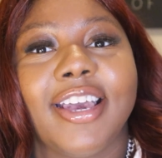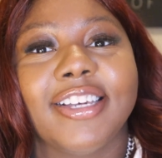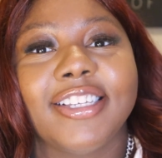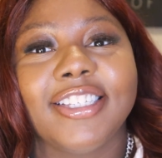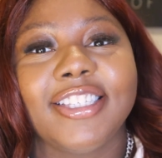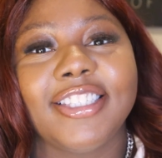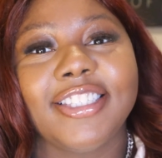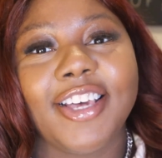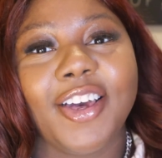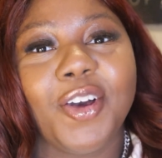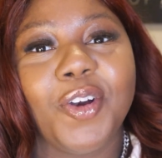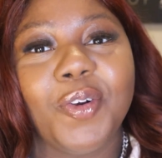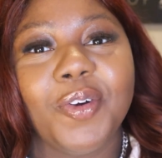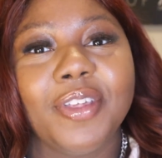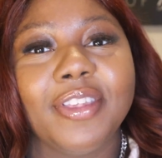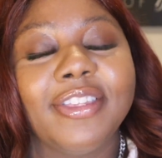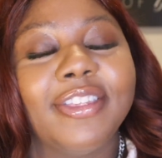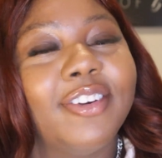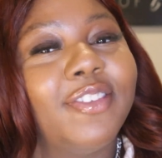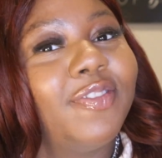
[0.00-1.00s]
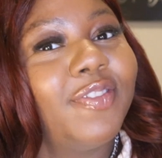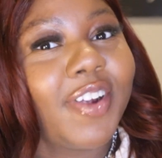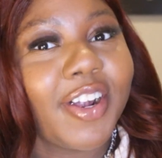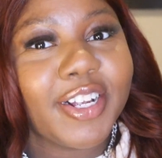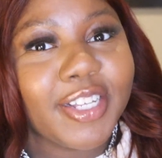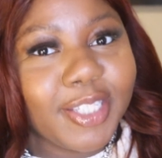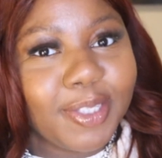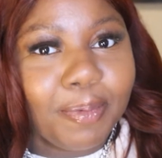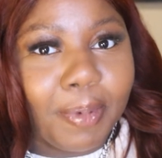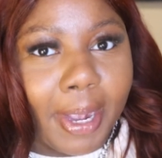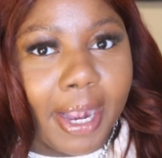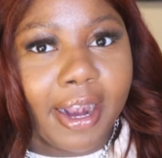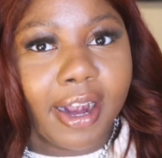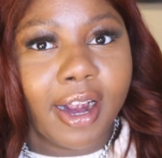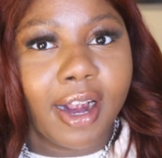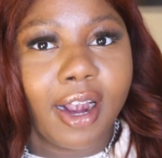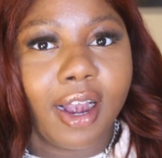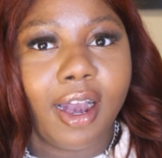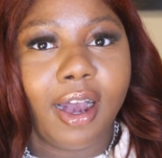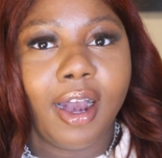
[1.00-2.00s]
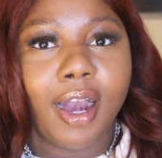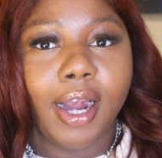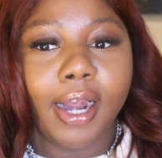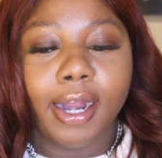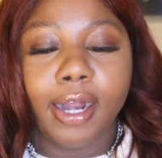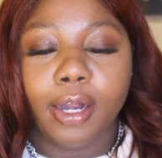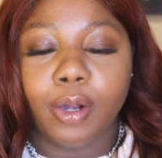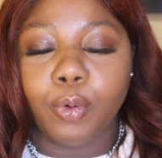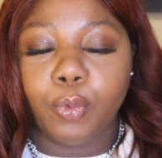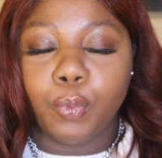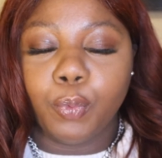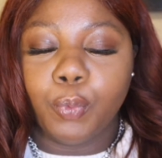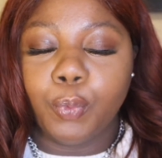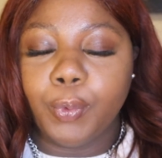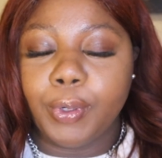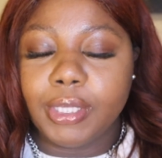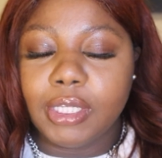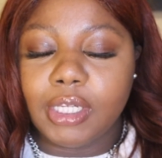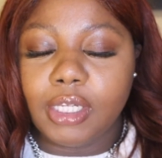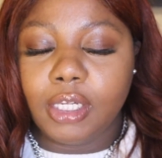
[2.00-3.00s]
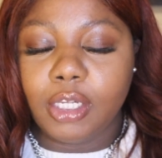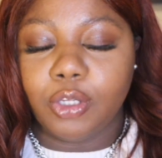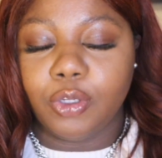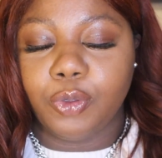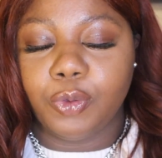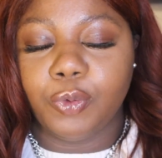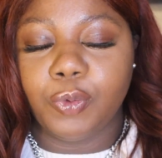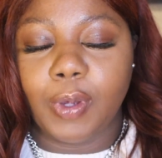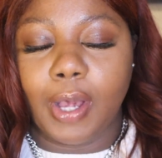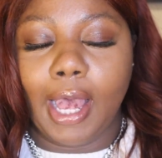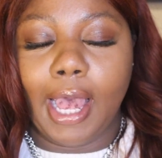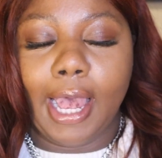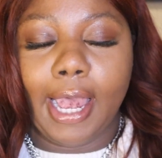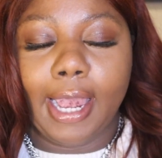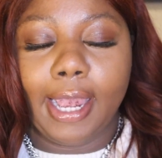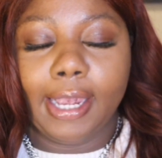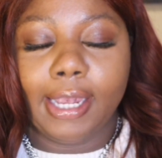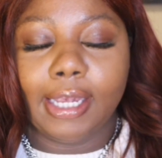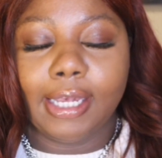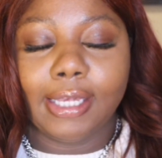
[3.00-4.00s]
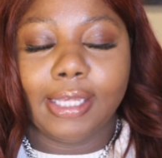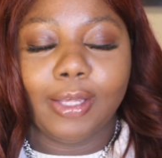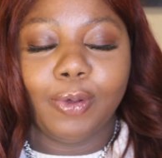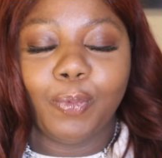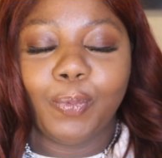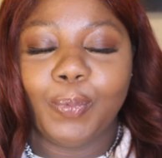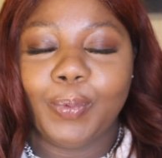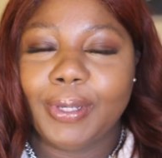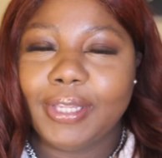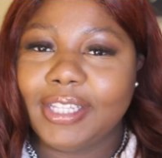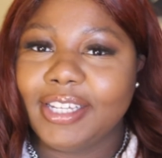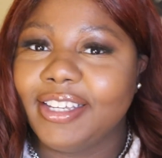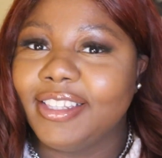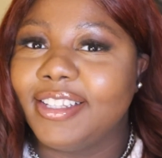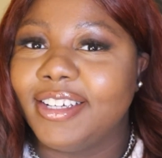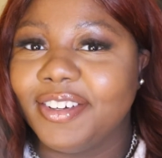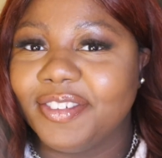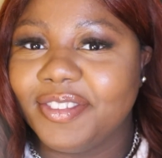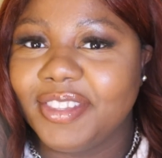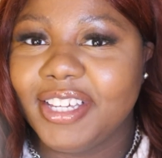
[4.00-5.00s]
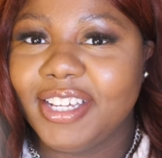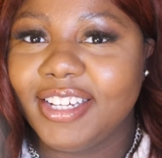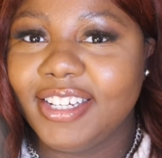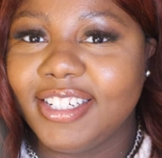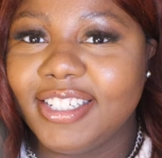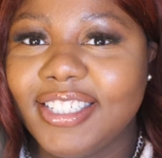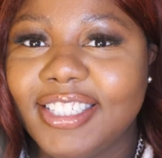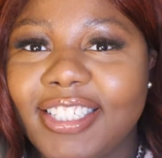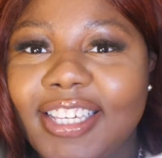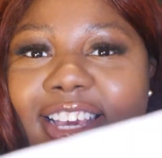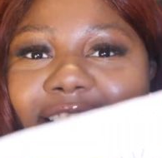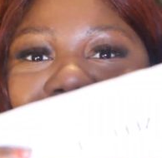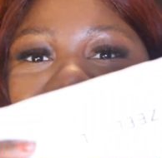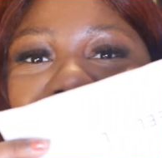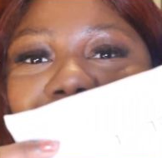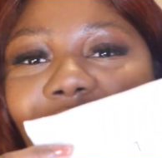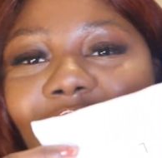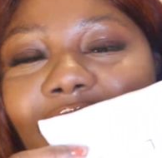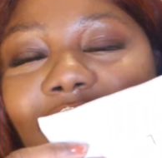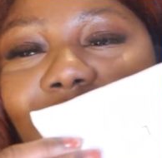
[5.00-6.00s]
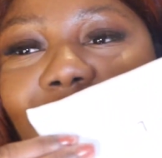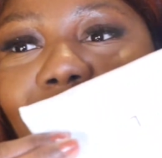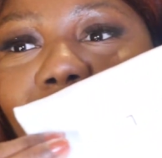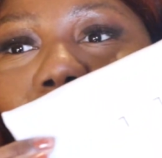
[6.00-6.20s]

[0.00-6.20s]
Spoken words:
So the first pair are really cute. I really love these. These